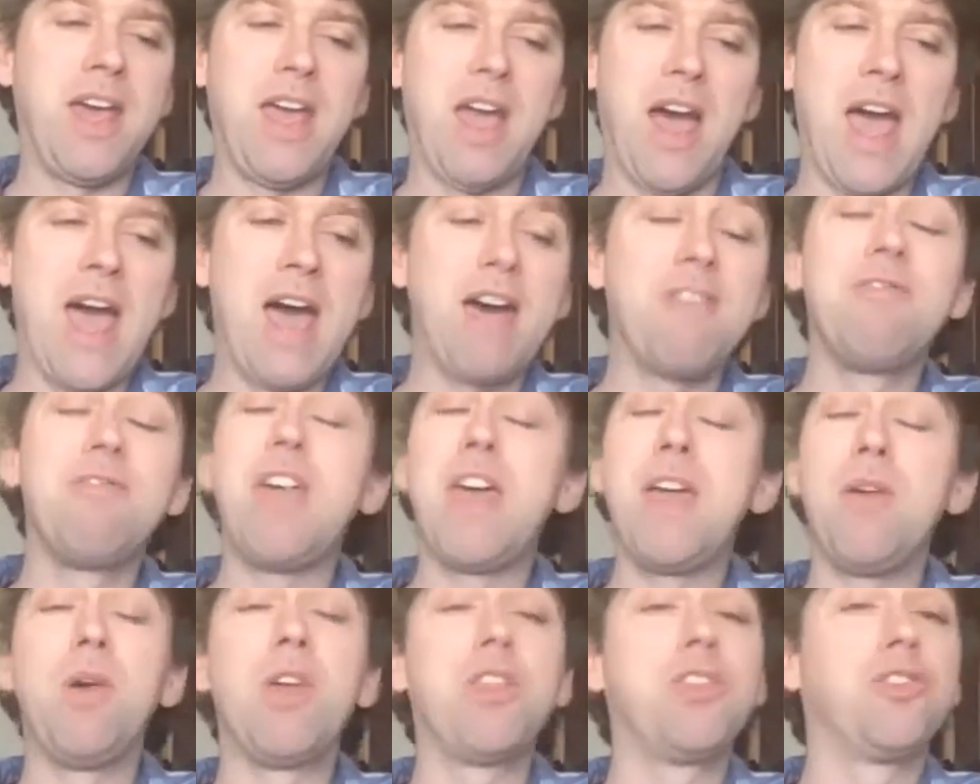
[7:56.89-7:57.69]
Have
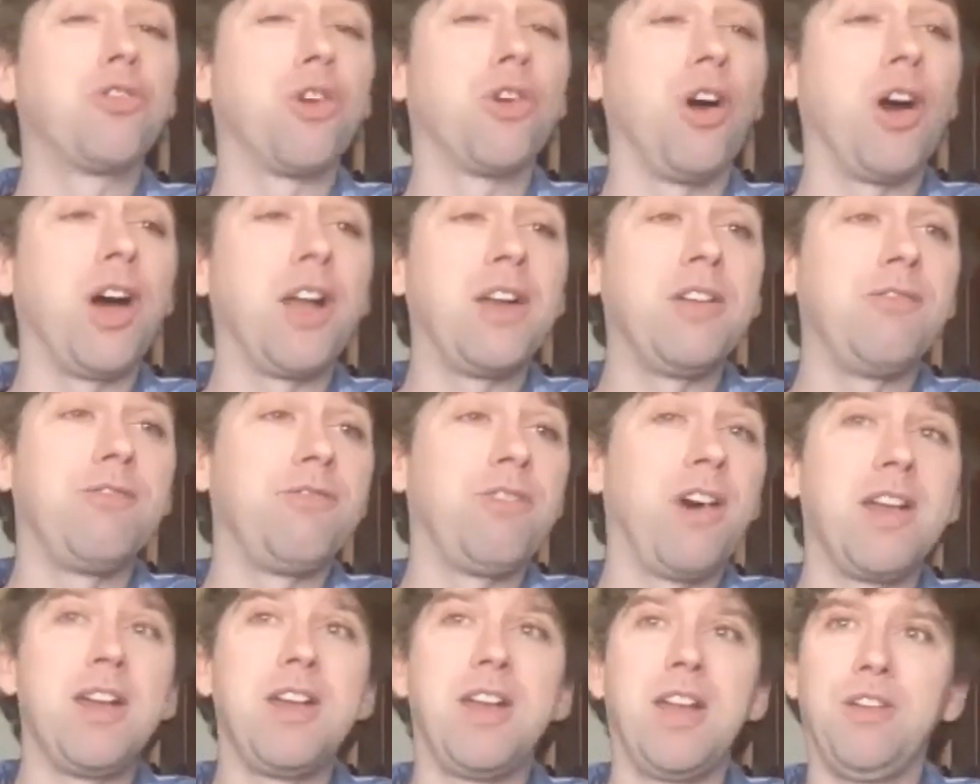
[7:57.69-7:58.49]
they withdrawn
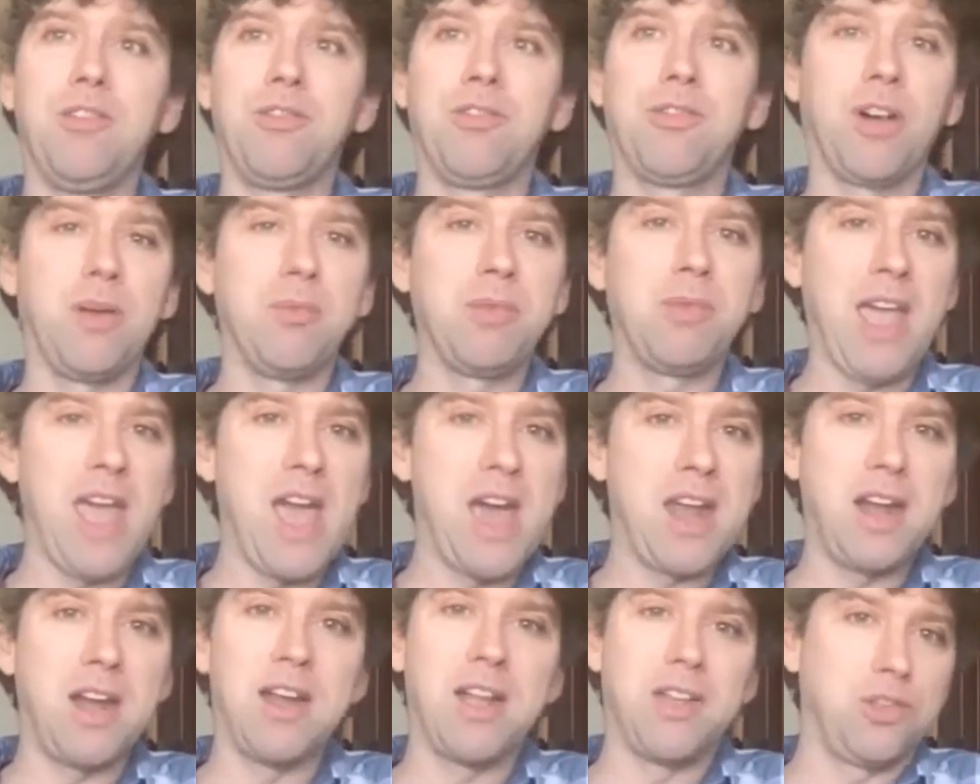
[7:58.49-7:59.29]
funding from
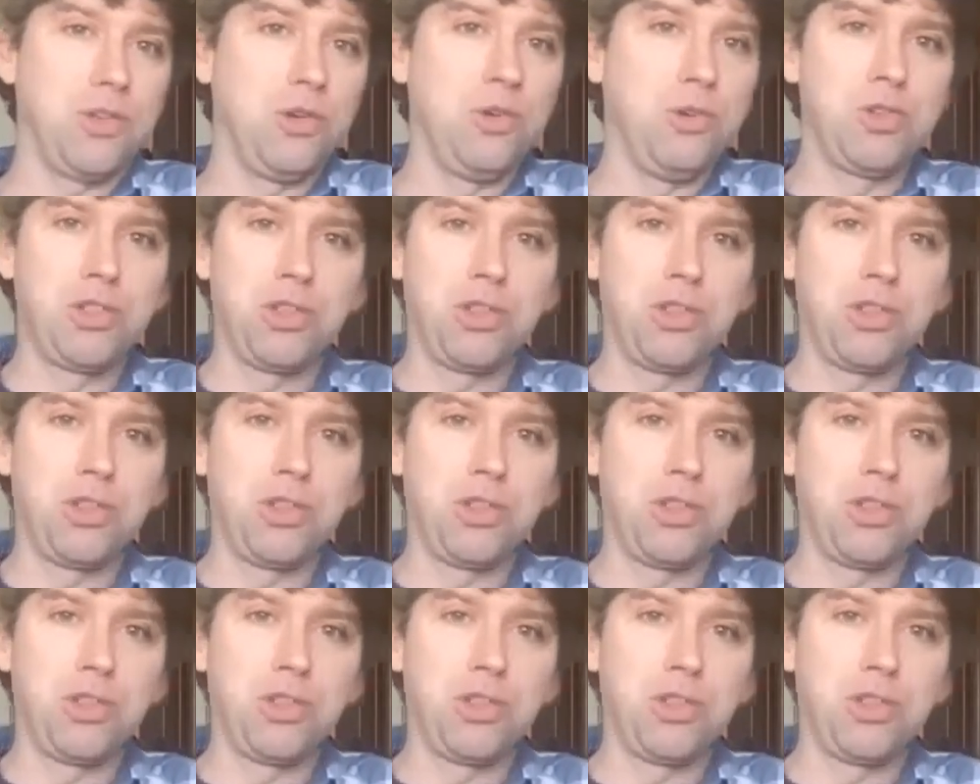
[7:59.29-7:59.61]
candidates who